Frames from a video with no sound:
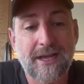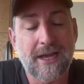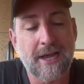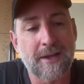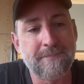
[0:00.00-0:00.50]

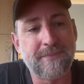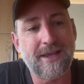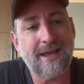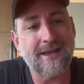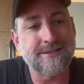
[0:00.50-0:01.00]
And
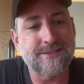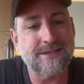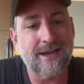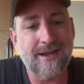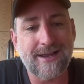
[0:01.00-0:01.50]

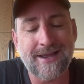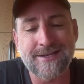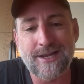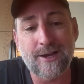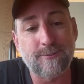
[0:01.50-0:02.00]
yeah,